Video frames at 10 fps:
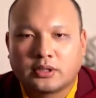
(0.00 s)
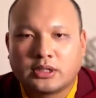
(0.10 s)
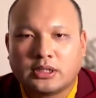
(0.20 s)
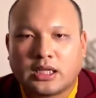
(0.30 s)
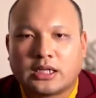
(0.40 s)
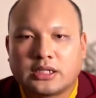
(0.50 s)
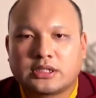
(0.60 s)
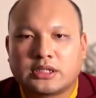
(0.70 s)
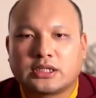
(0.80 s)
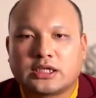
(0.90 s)
if you pray
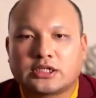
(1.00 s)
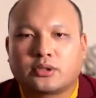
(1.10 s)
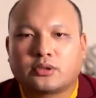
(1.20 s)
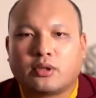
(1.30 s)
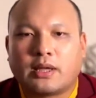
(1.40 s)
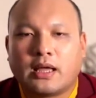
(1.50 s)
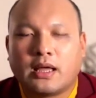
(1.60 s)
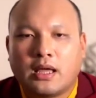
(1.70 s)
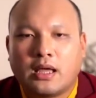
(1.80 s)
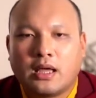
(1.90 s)
to the gurus
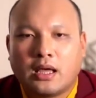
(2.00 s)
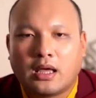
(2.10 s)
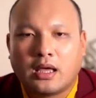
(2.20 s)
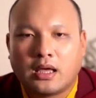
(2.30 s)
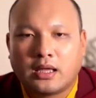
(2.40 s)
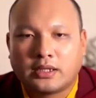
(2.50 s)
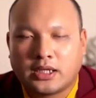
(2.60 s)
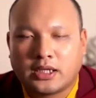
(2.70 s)
and the three jewels,